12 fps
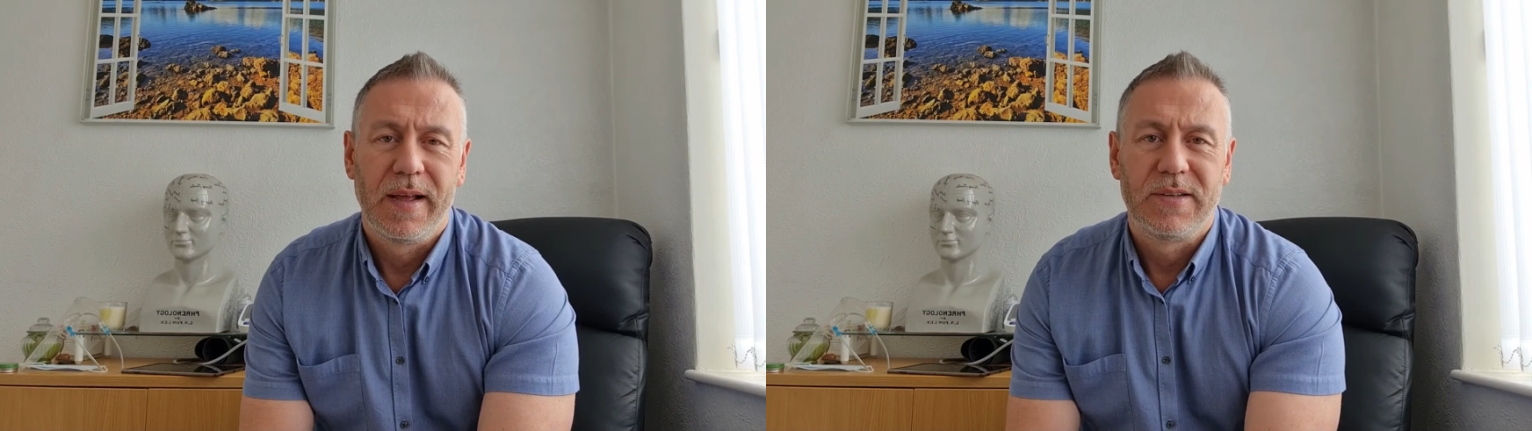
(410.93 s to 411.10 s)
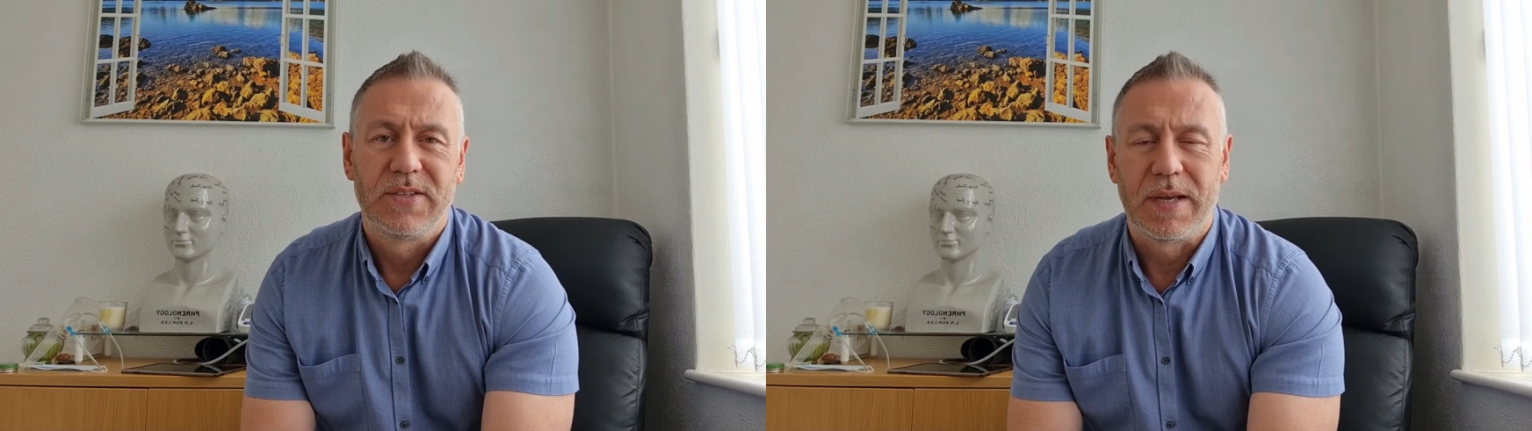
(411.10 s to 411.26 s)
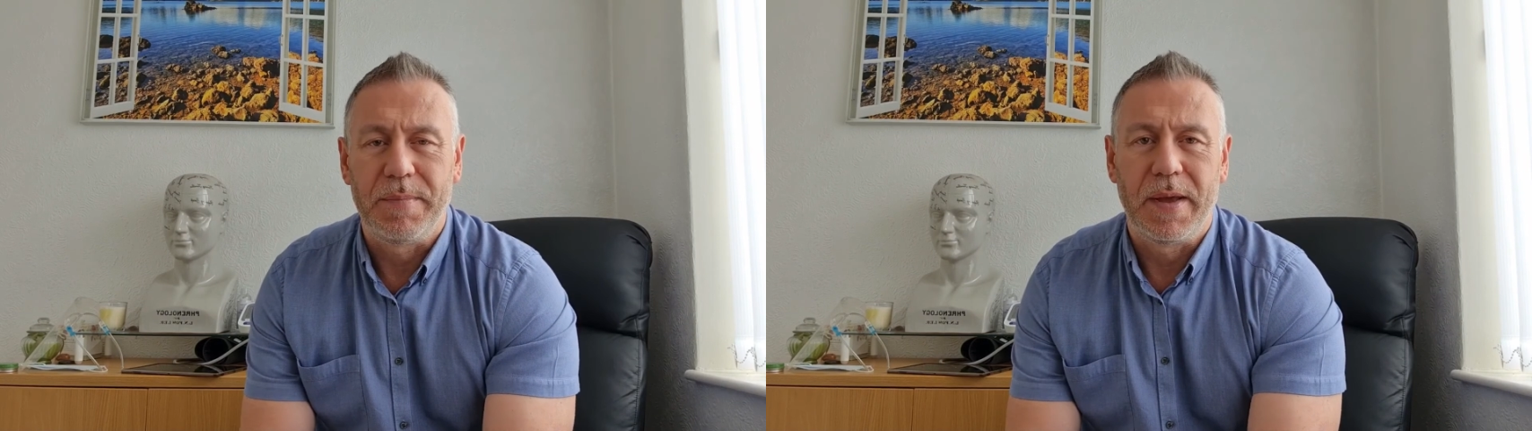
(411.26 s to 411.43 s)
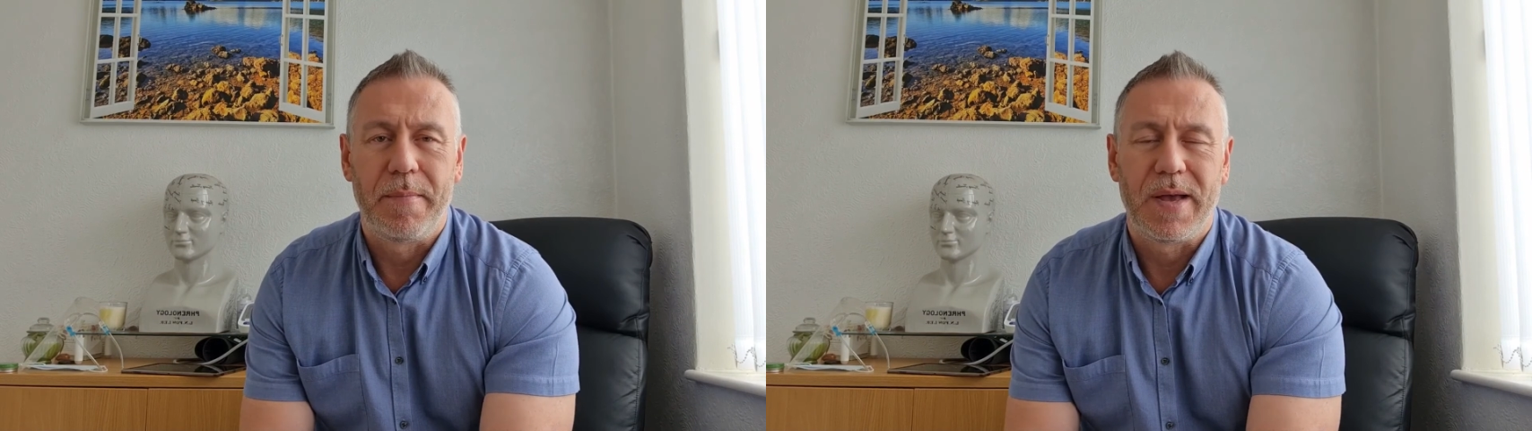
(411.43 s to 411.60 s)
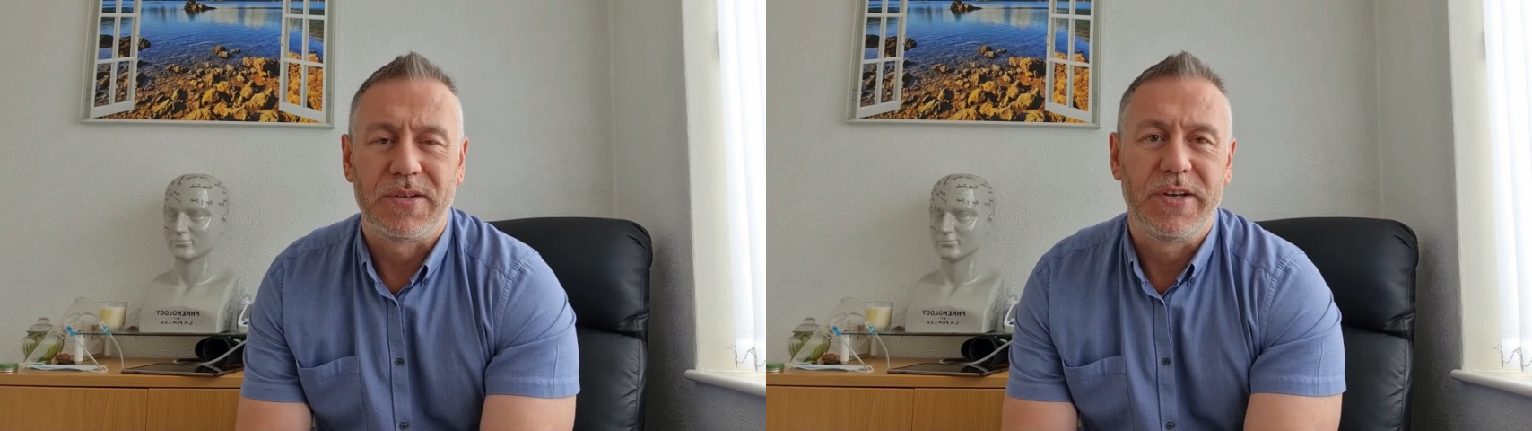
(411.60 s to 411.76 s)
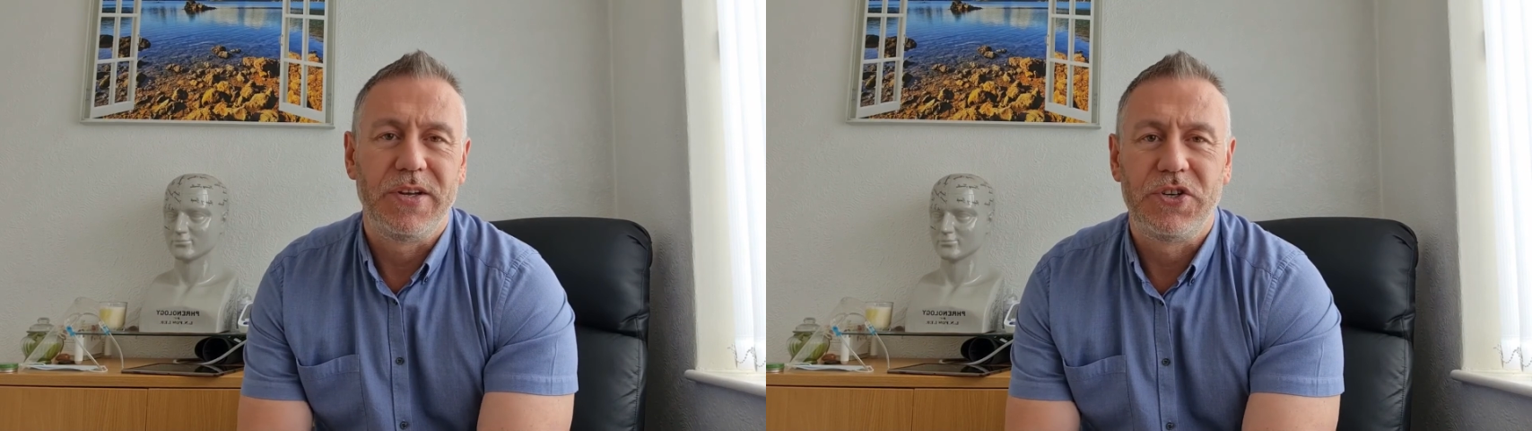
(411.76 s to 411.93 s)
send me a
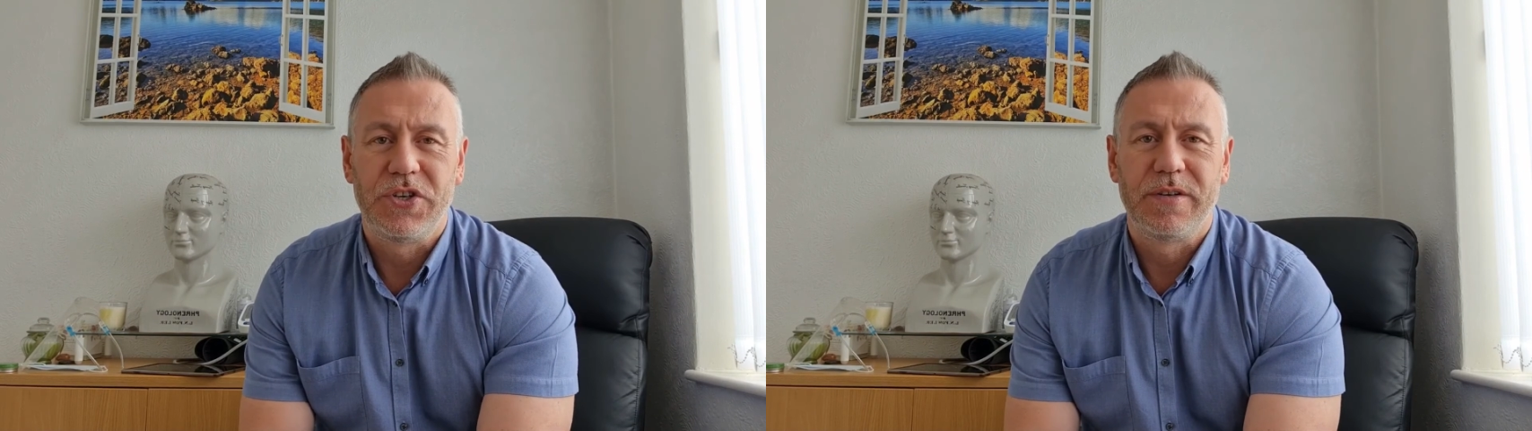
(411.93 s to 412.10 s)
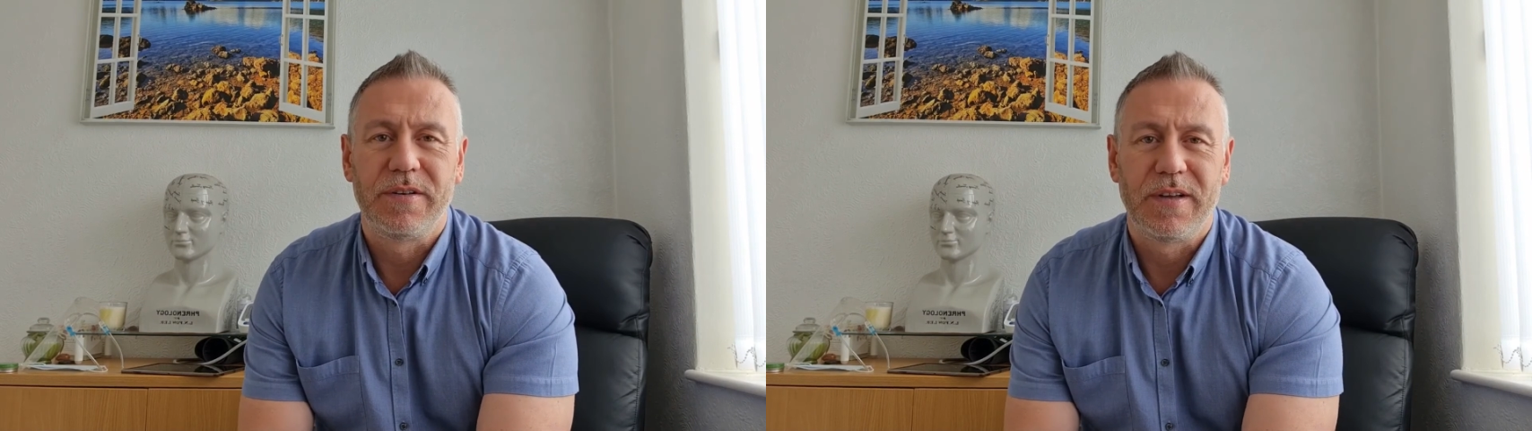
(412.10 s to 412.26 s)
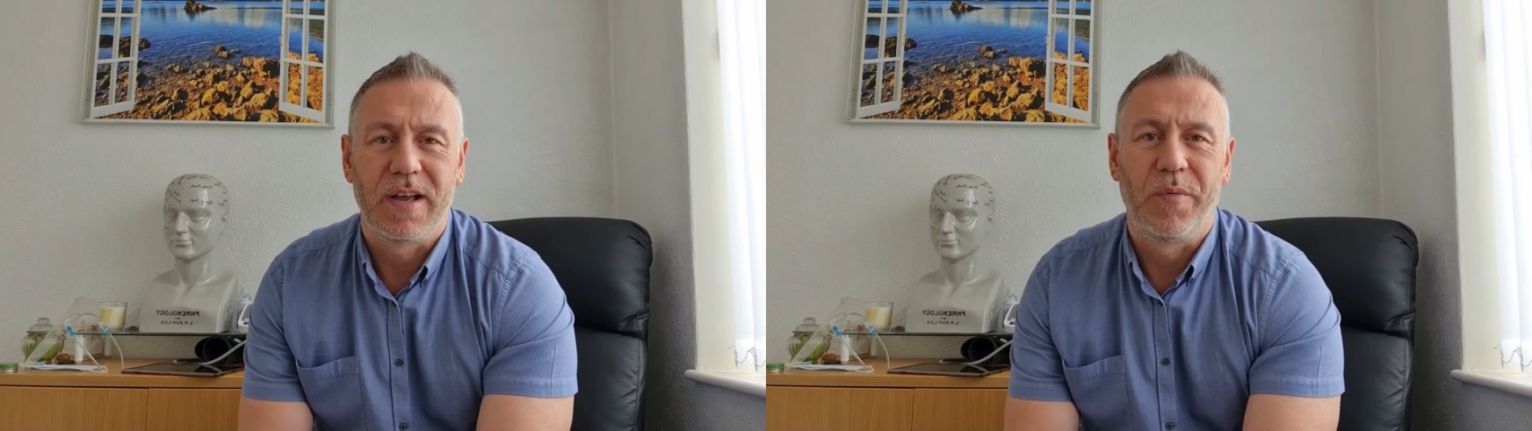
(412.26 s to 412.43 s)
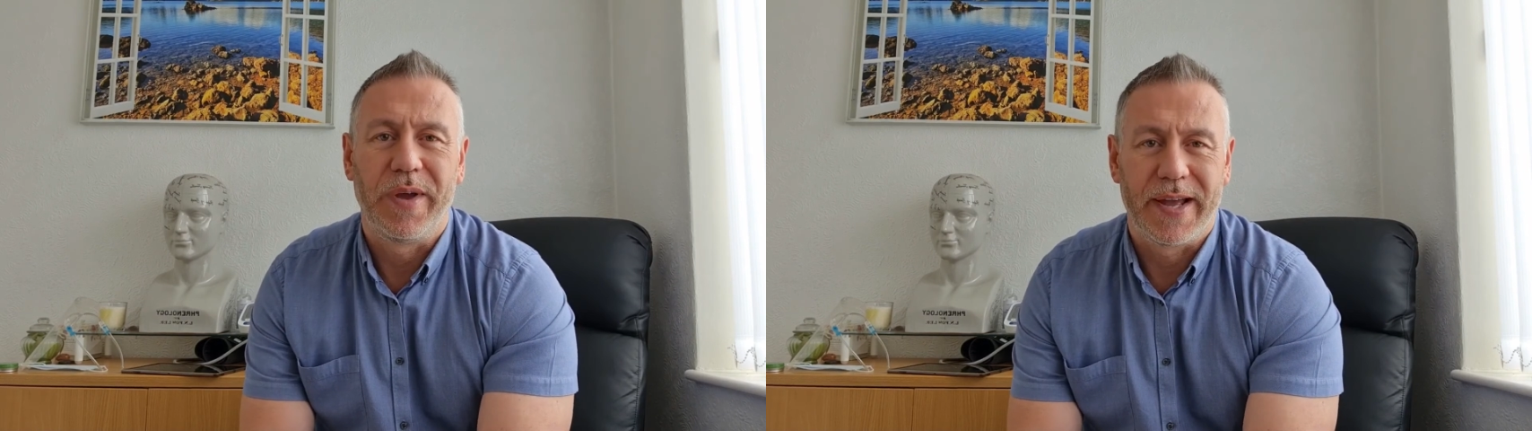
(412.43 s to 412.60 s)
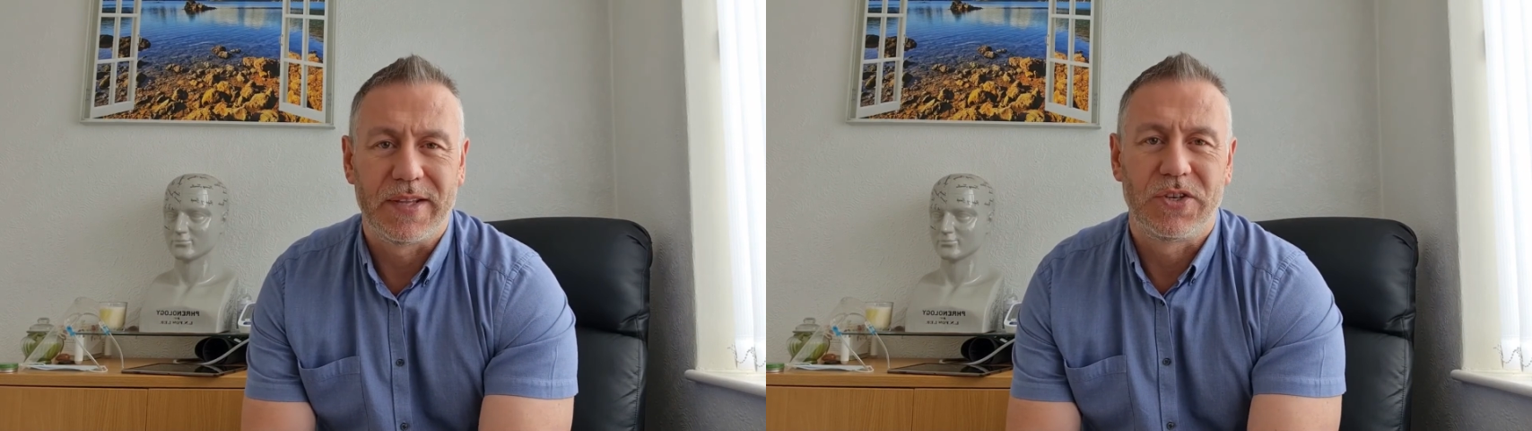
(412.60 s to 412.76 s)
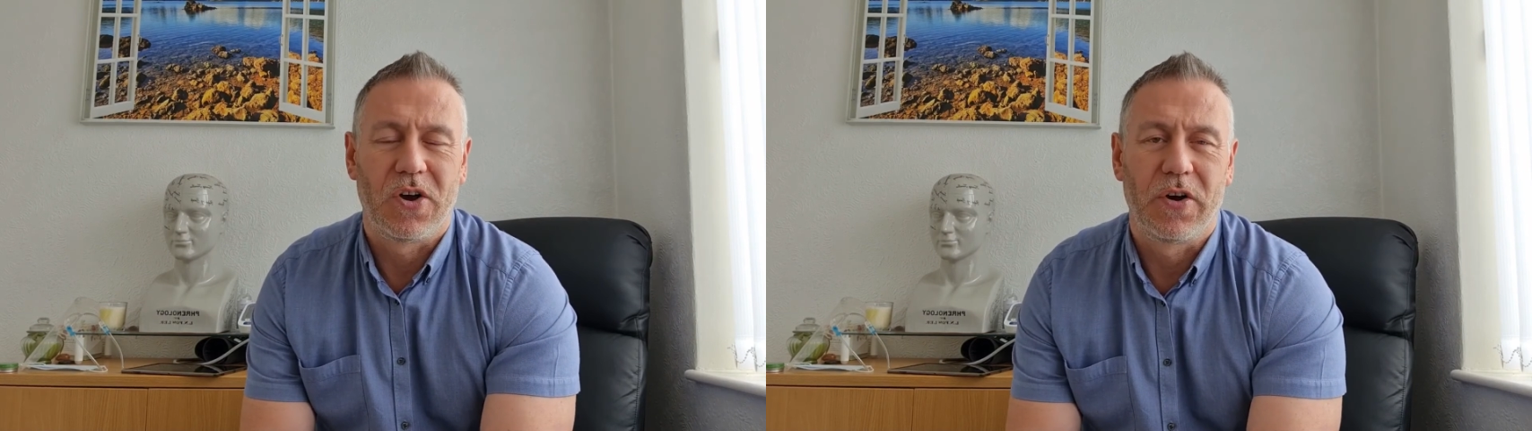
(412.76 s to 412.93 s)
message and we can
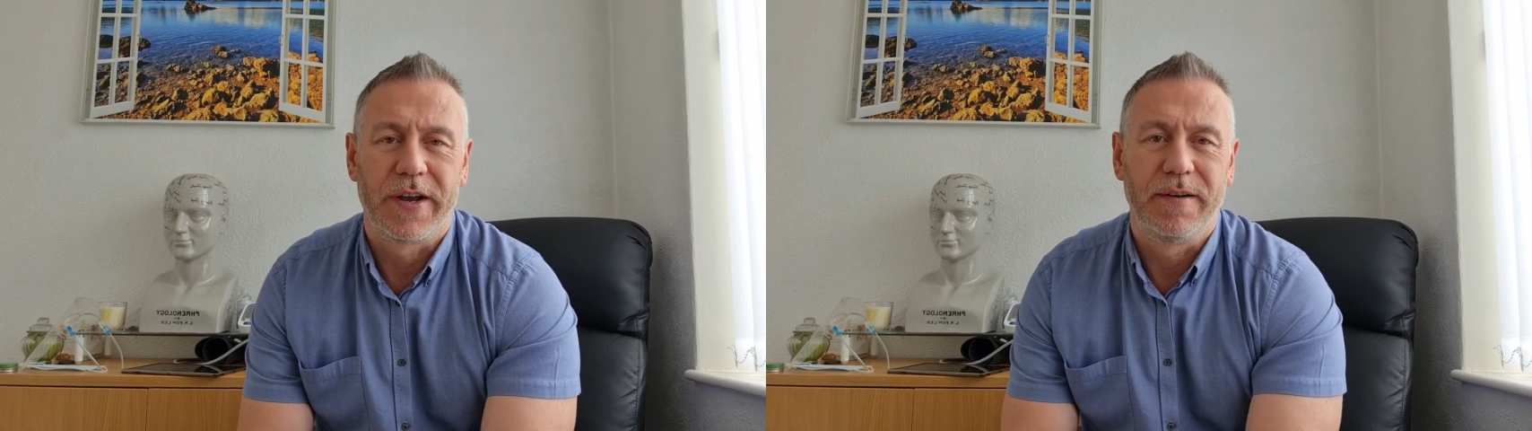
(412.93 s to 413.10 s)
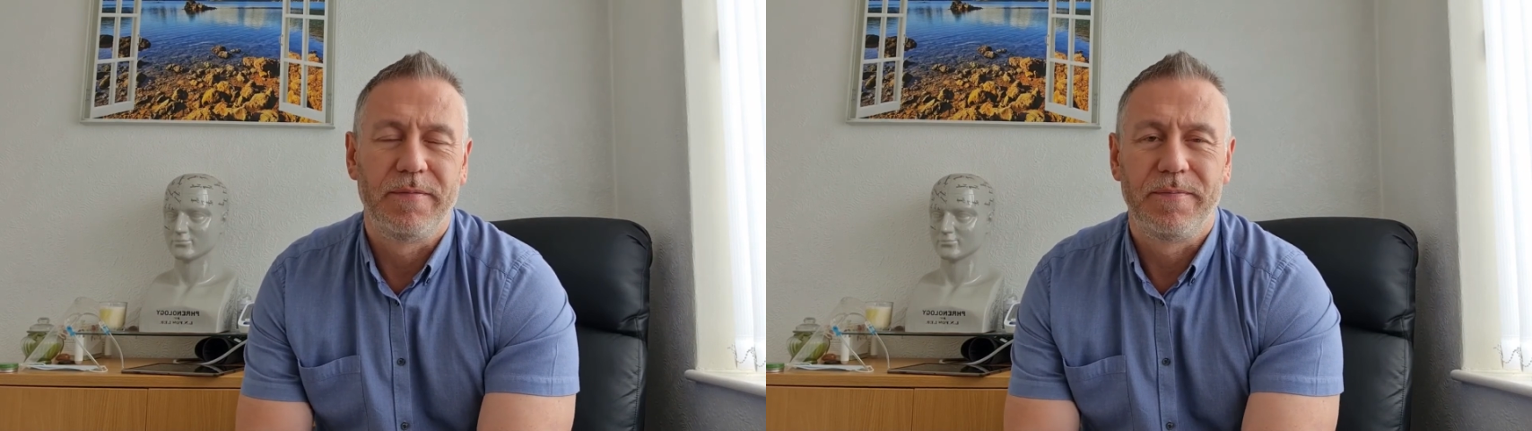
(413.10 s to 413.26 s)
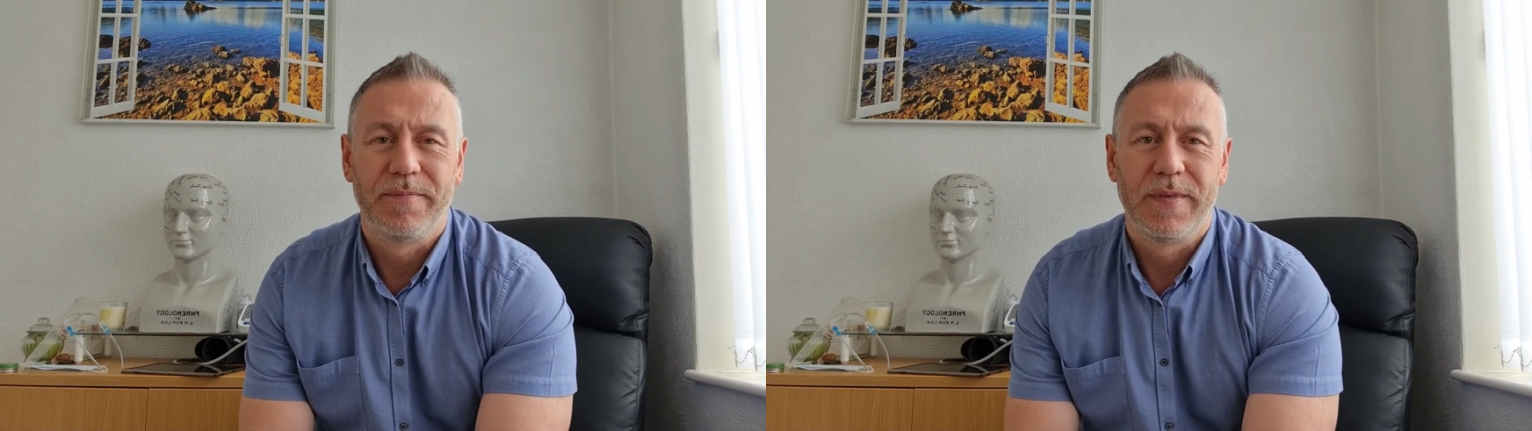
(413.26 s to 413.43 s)
get talking.